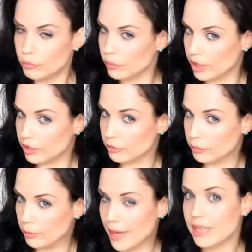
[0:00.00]
like
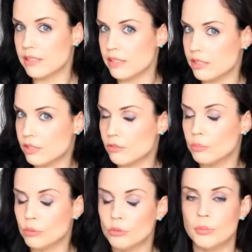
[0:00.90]
masses
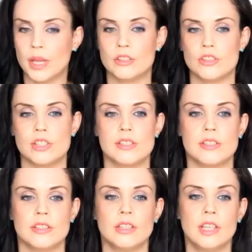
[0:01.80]
of bald
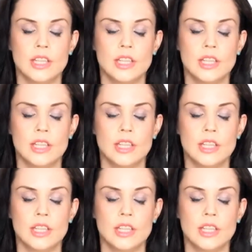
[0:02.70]
patches, and